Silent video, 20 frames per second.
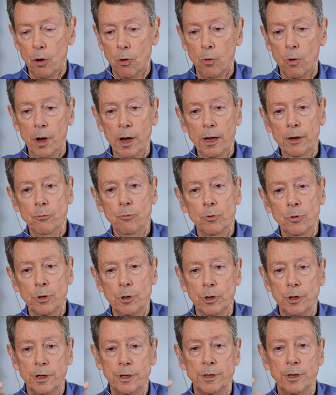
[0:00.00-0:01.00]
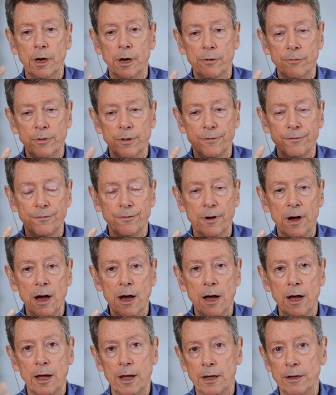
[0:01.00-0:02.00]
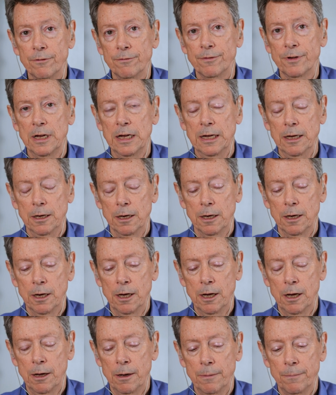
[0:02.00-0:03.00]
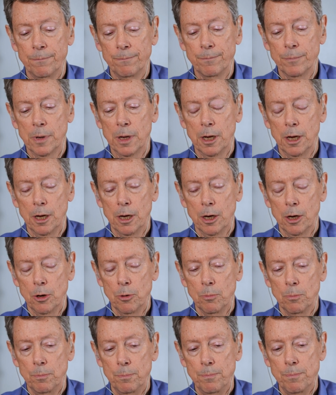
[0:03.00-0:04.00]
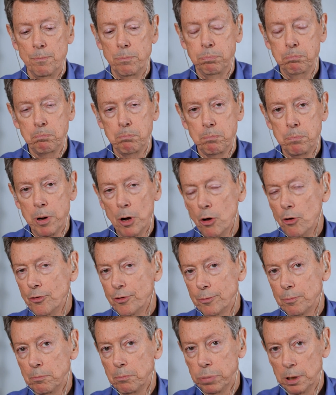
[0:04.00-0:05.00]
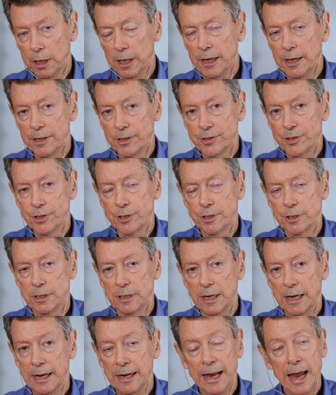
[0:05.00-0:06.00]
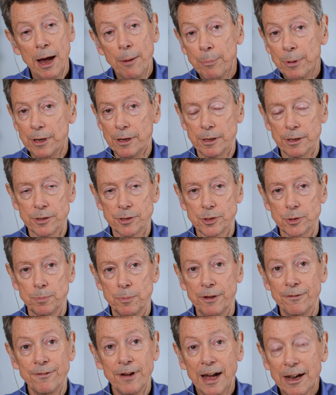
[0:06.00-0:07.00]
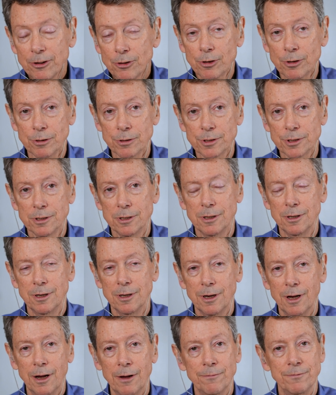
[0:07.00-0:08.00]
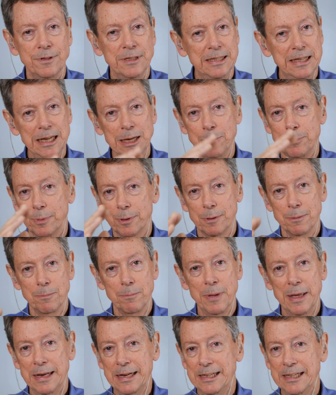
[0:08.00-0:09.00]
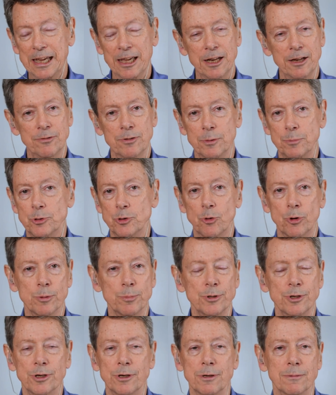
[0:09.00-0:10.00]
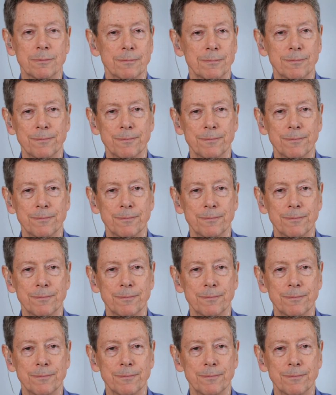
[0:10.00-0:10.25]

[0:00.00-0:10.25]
why would, of the five, um, both bliss and happiness be factors of deep meditative absorption?